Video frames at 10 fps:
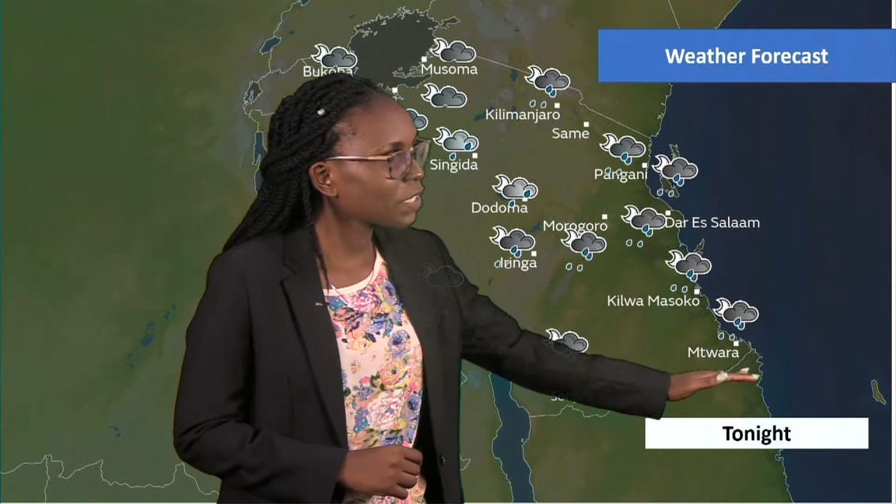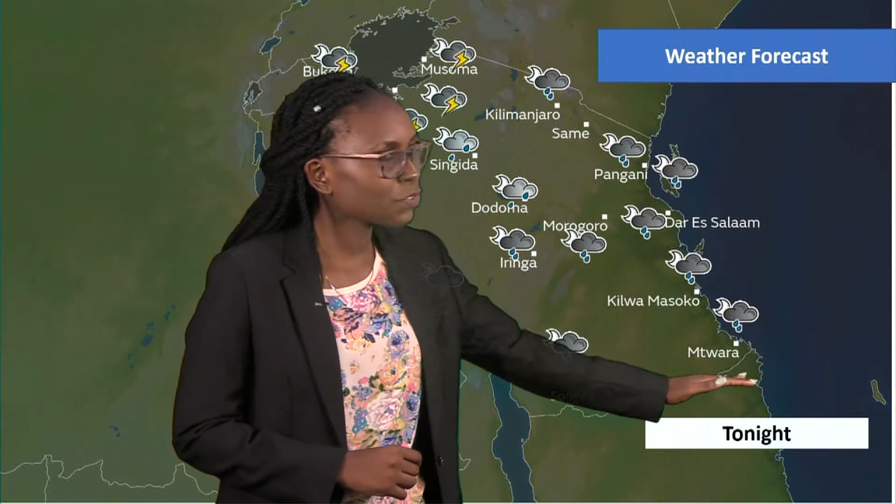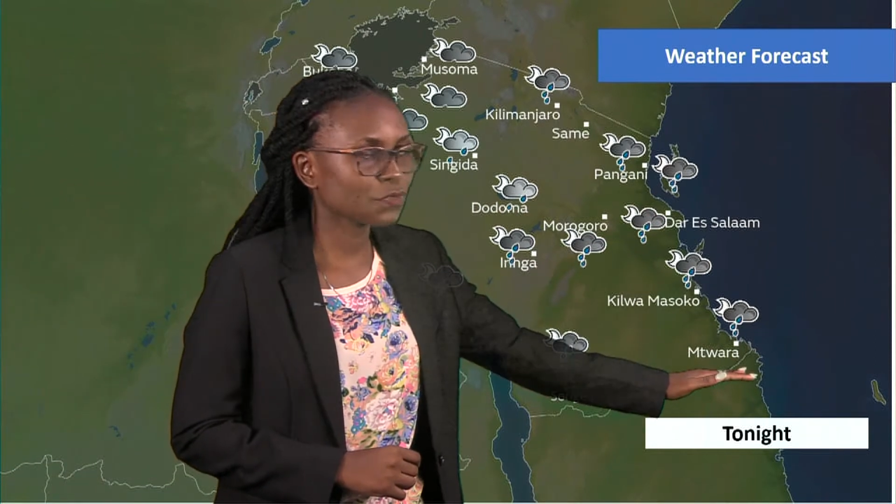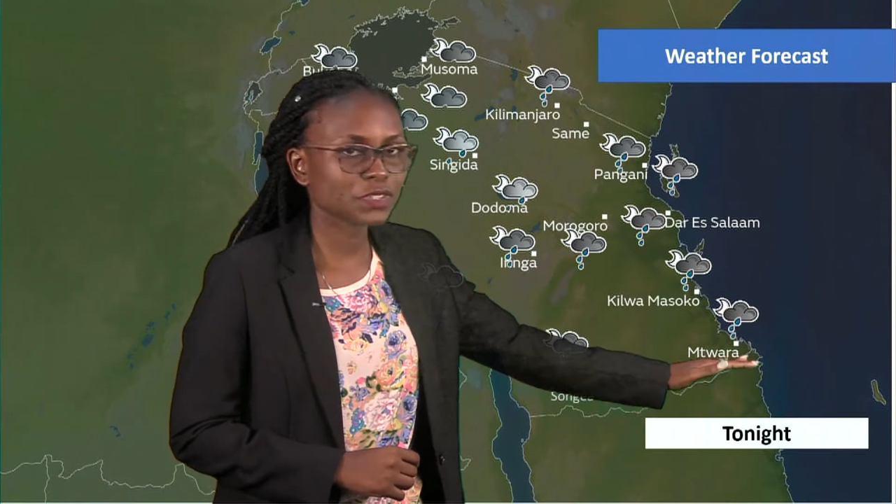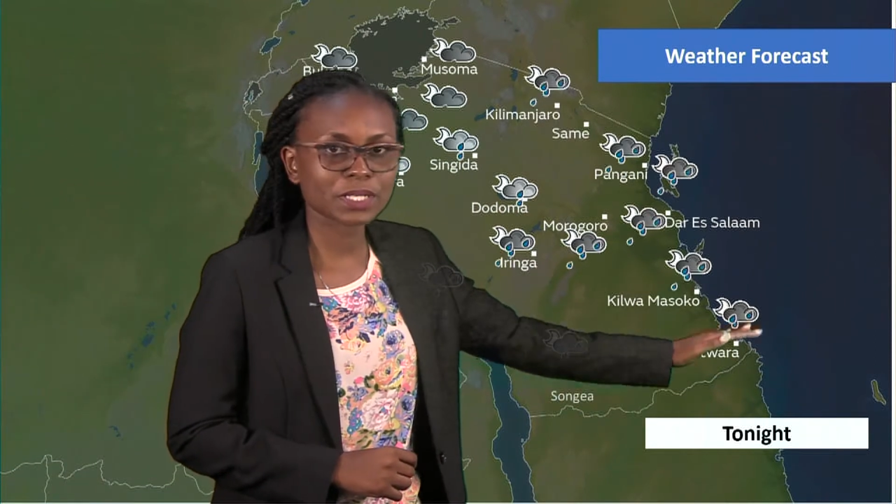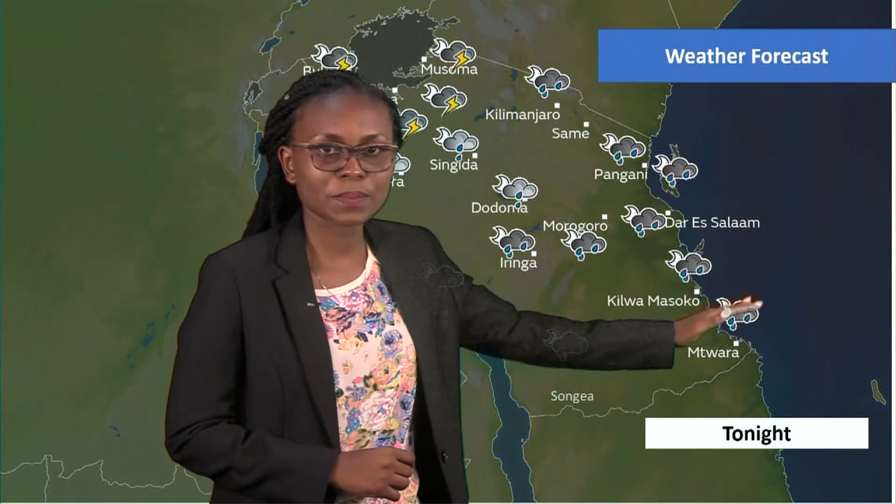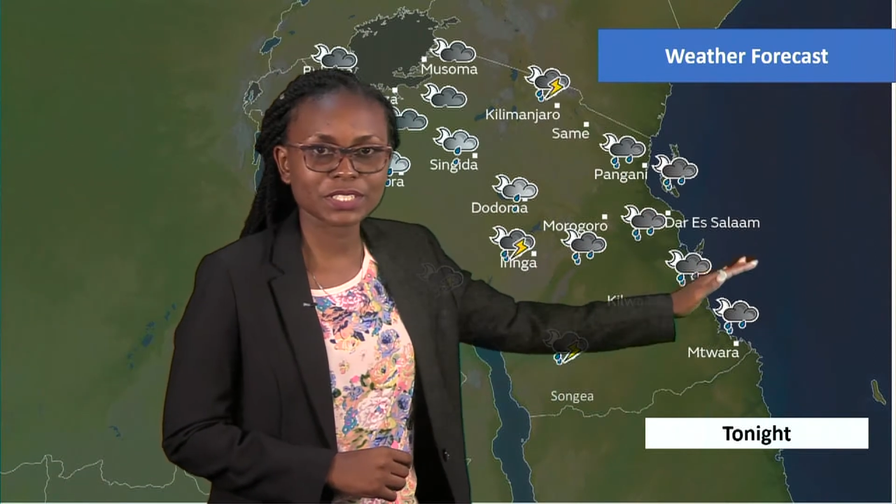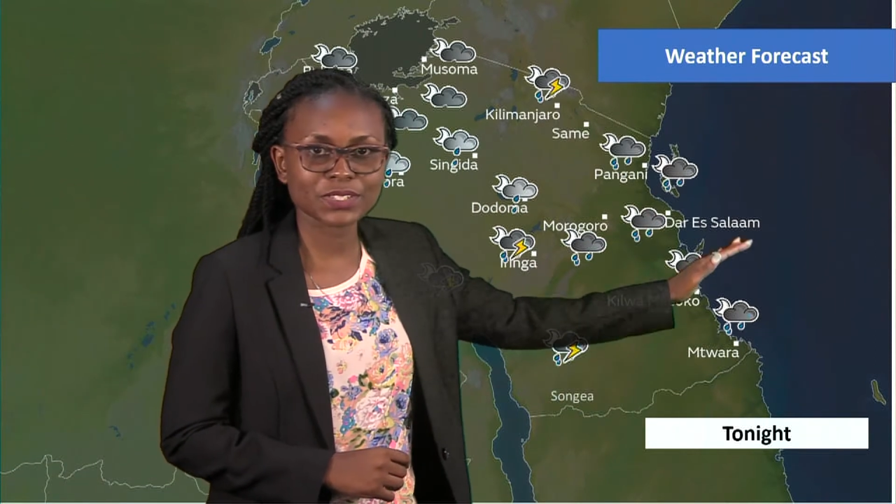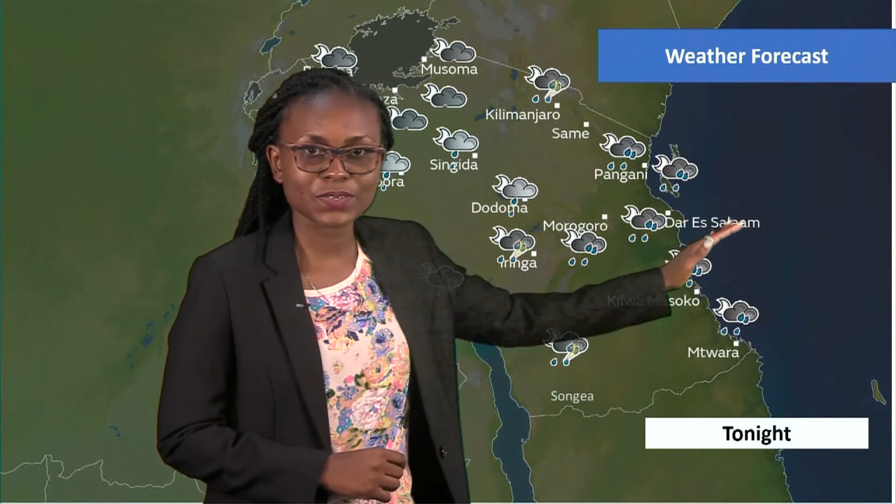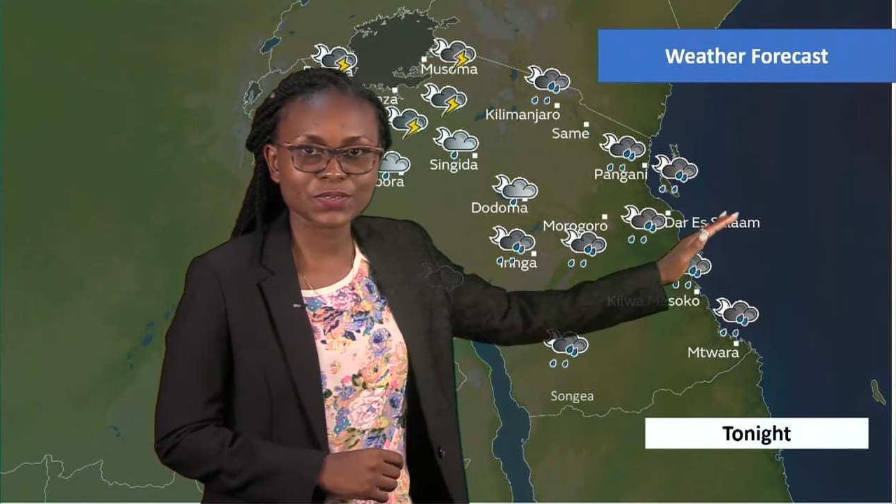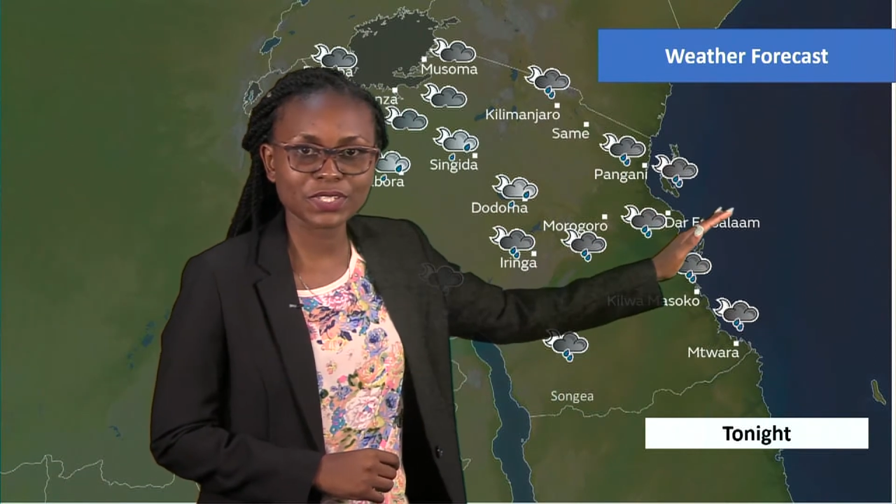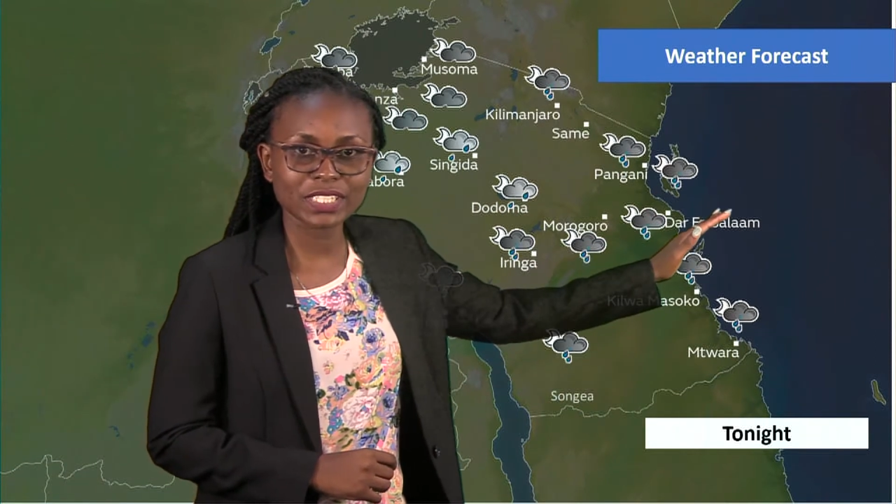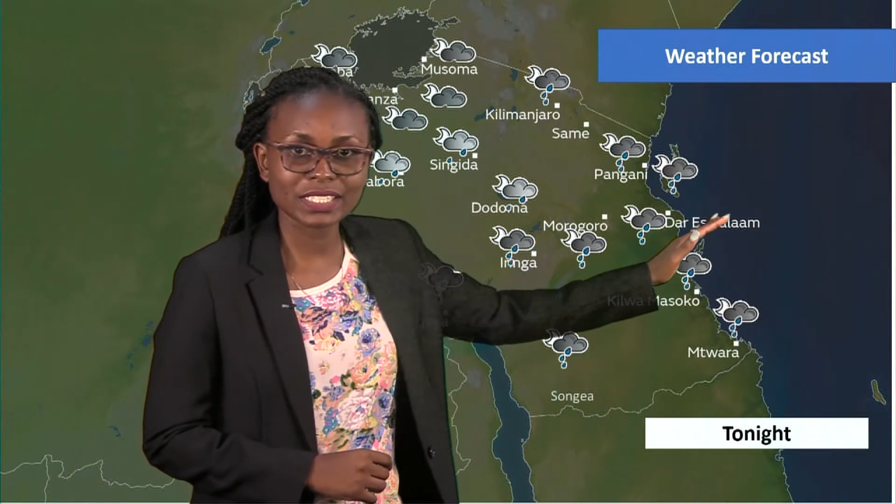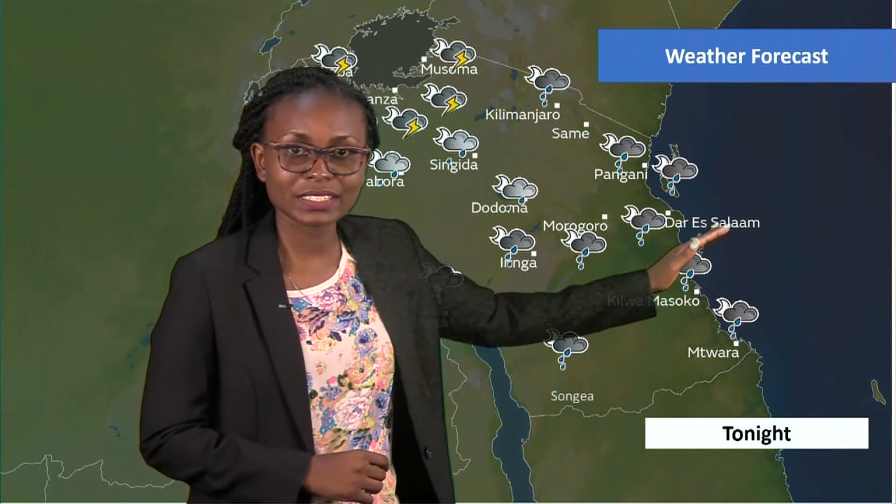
feature patchy cloud conditions